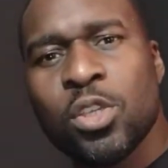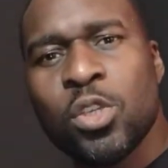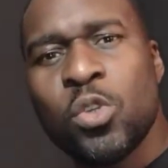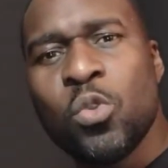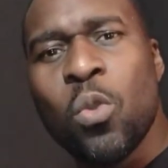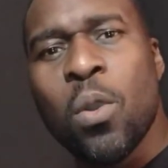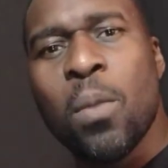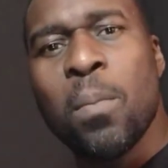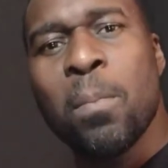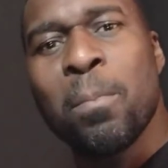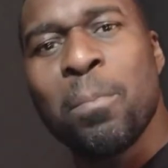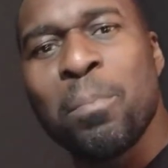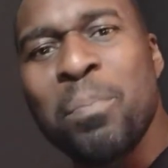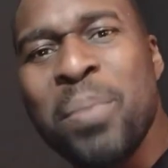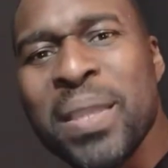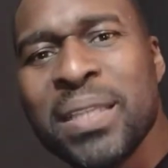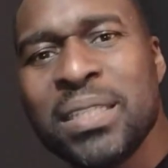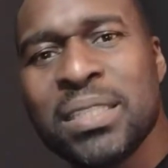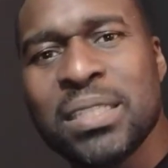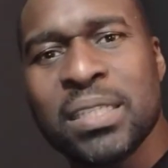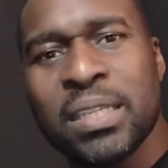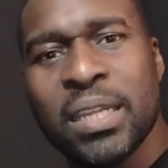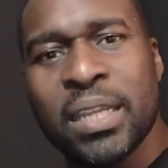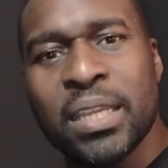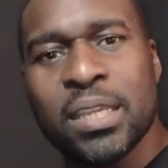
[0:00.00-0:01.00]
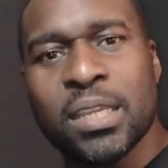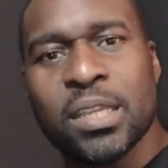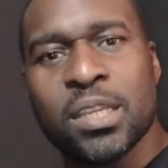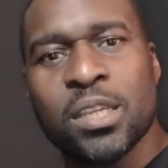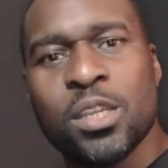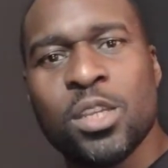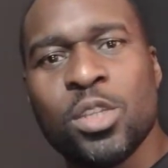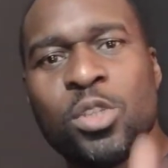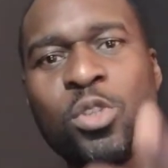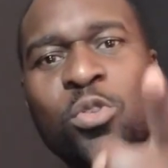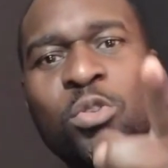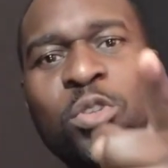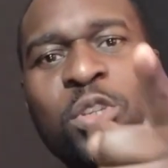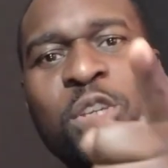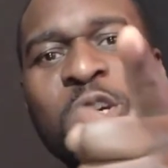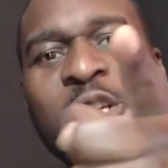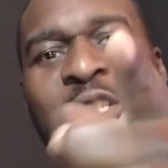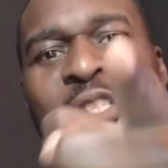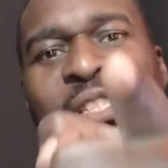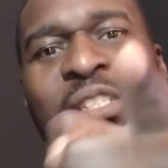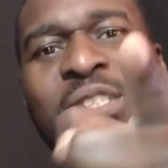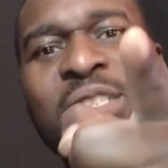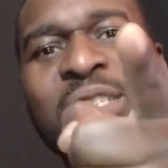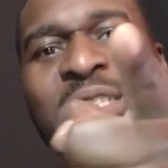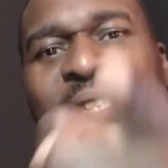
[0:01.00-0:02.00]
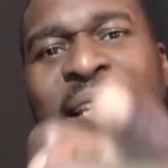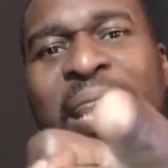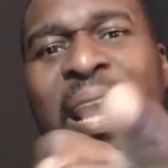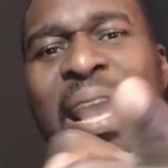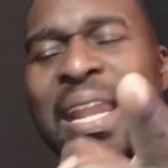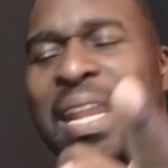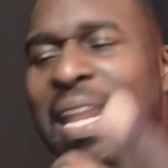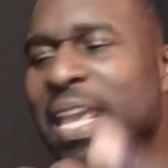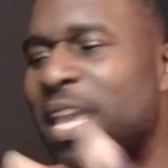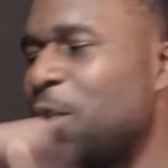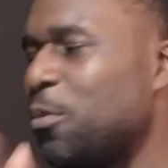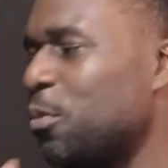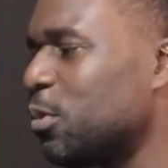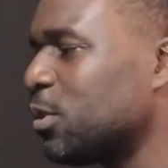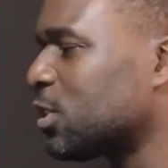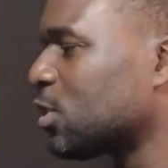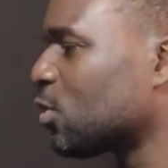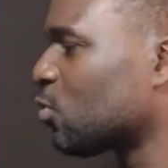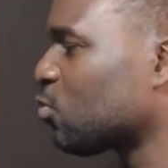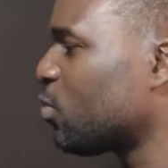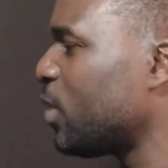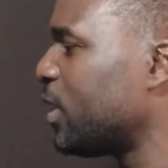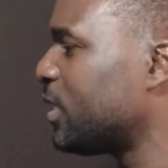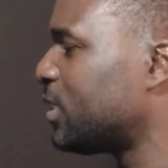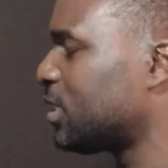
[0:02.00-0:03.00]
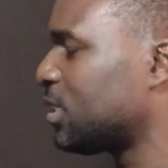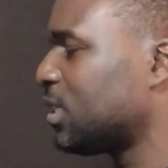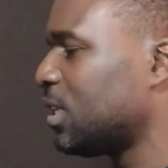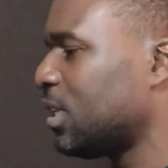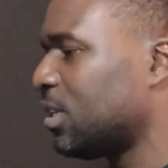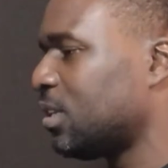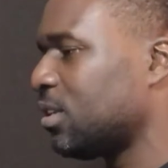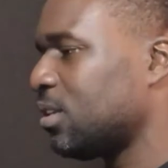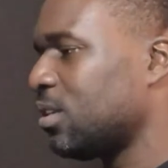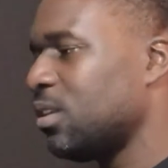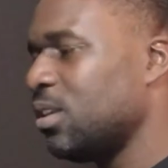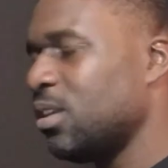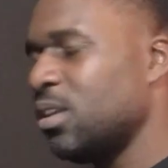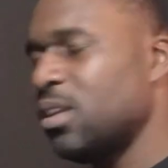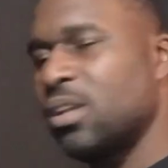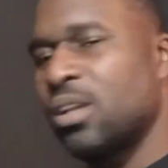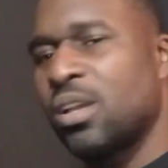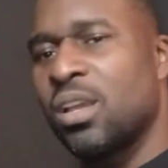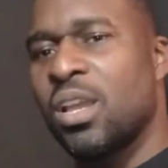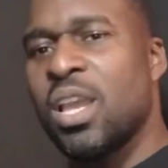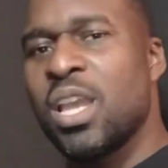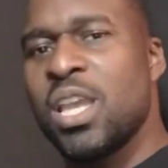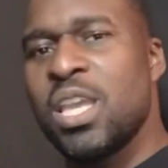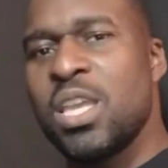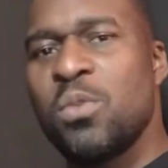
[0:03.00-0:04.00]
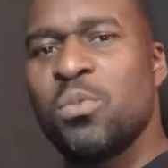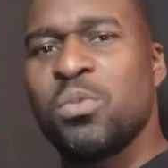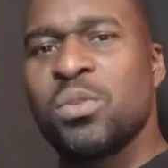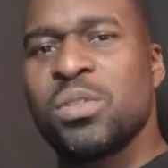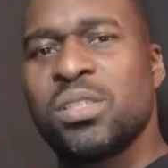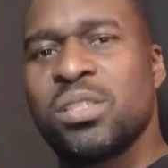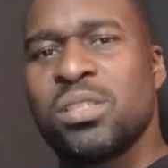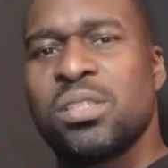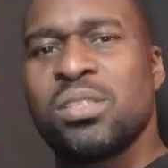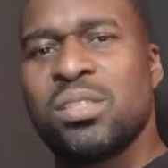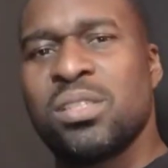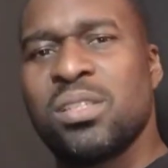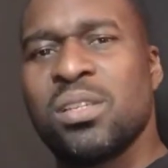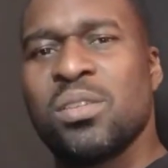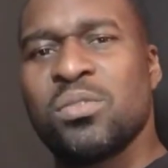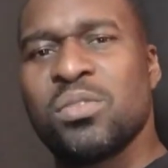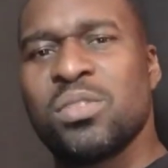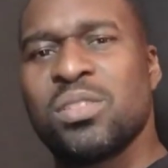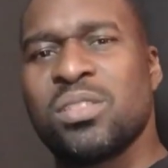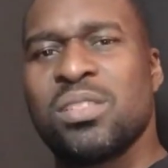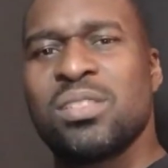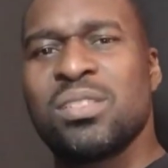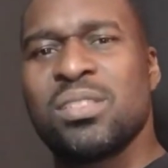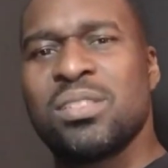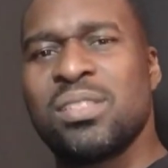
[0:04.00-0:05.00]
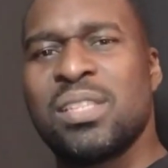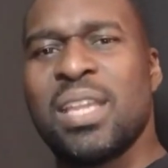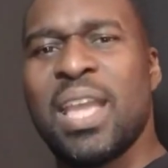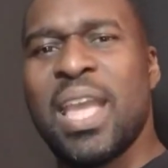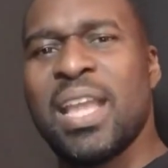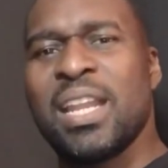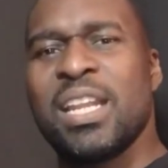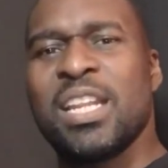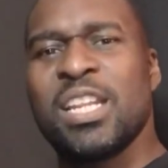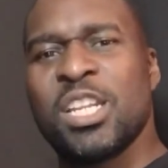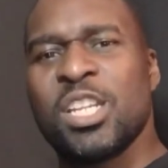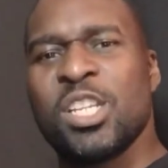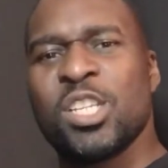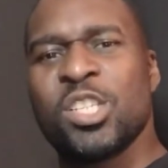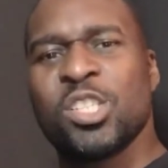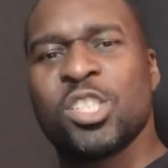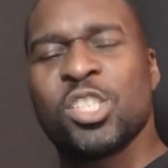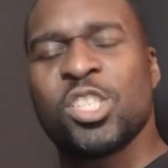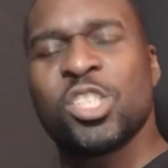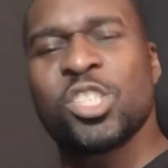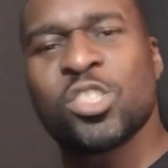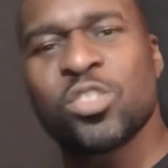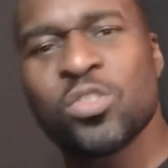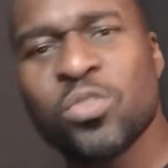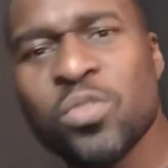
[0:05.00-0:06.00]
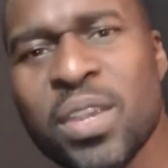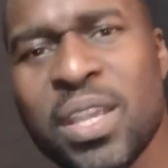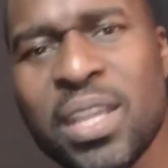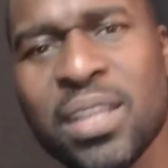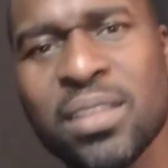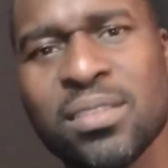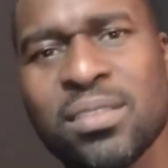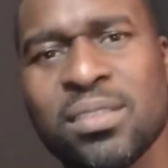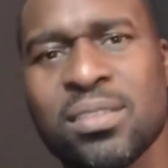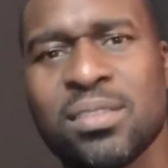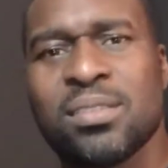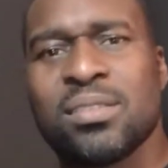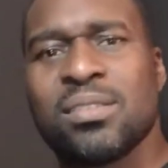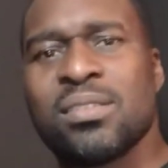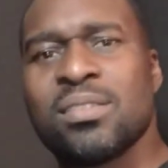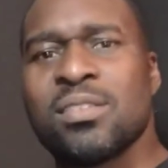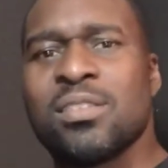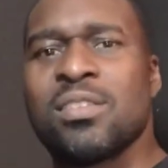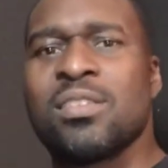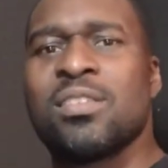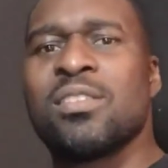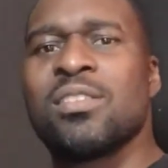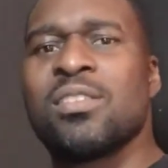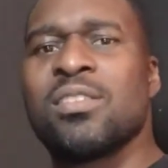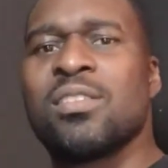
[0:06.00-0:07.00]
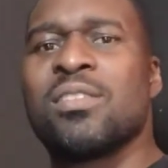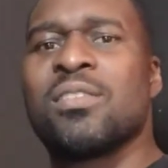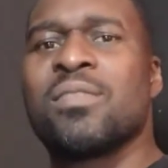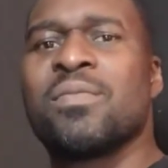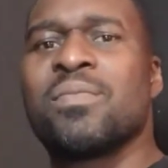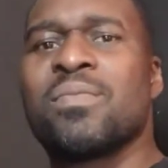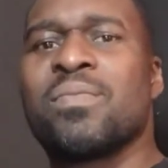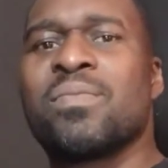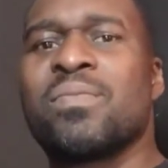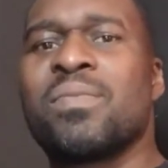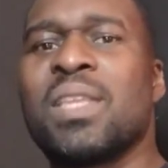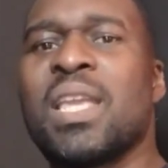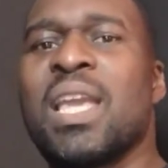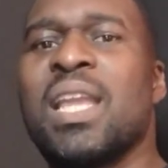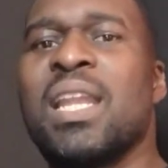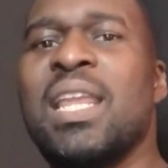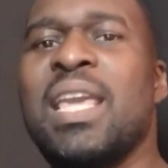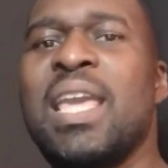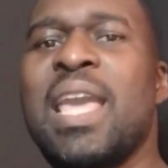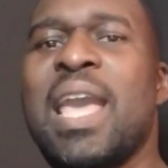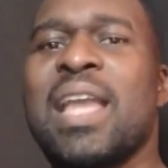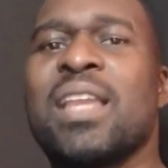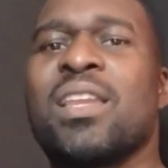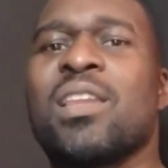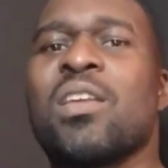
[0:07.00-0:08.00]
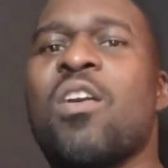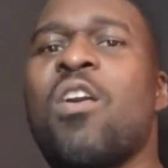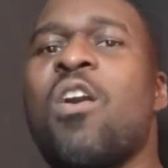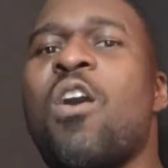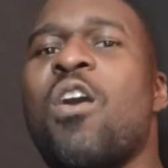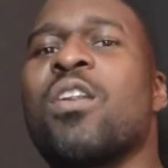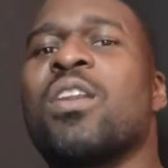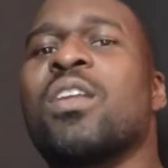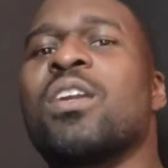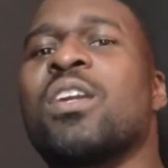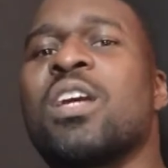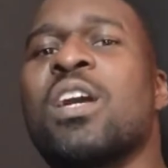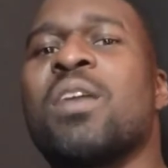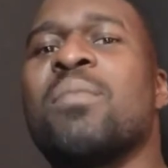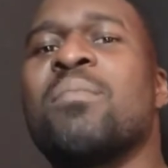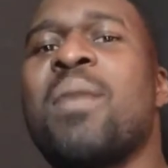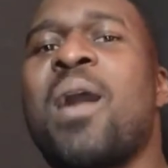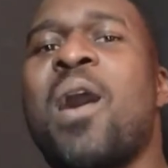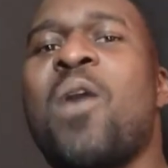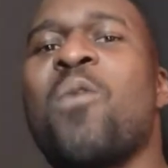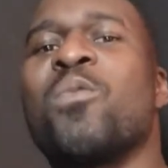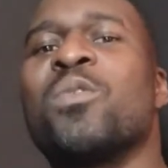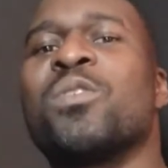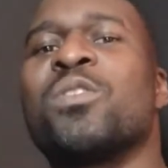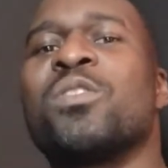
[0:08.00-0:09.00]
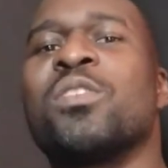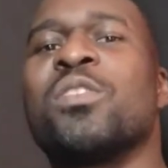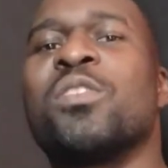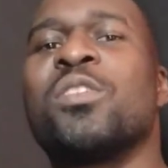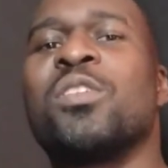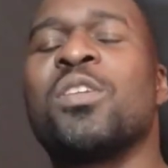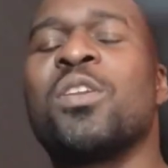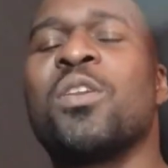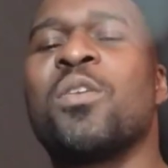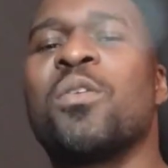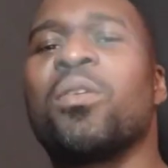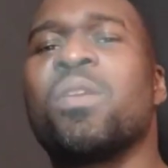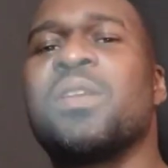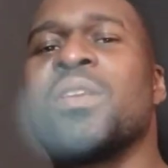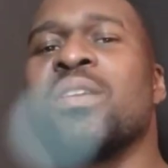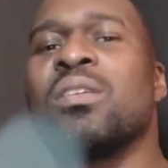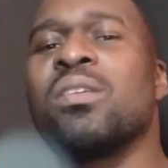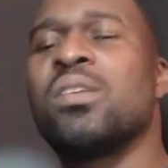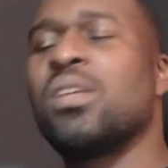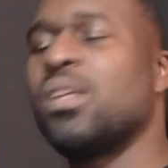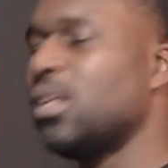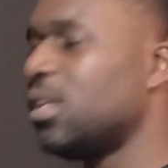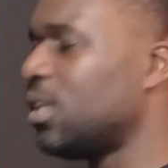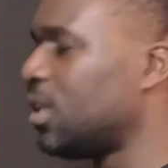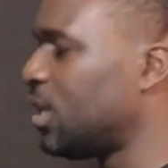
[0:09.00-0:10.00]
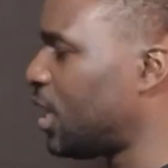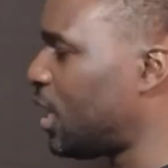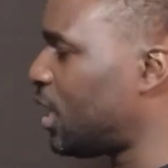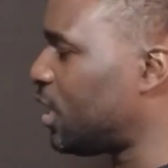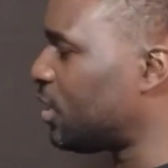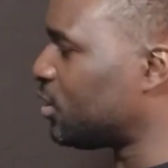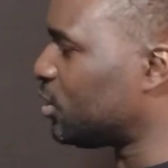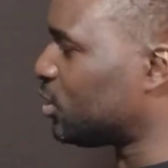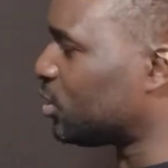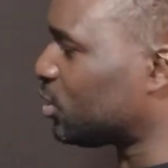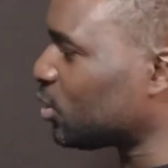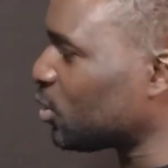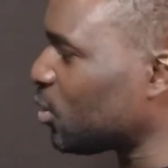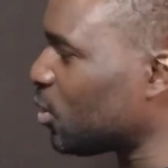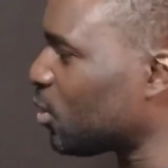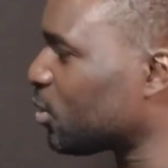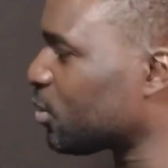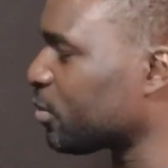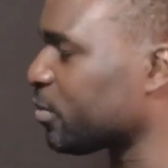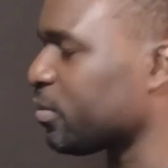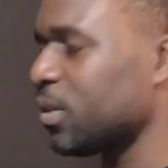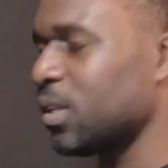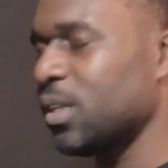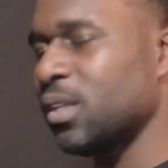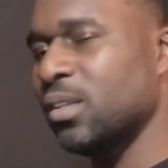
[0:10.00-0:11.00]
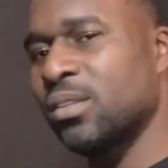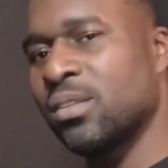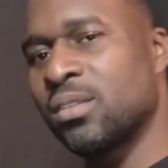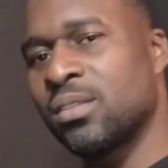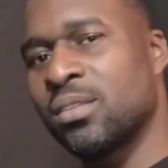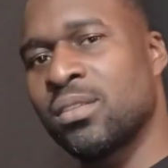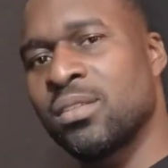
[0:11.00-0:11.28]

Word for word: You a bitch nigga. You couldn't stand that he was a rich nigga and he was still standing in the streets. And they had the heart to come out with security and jewelry.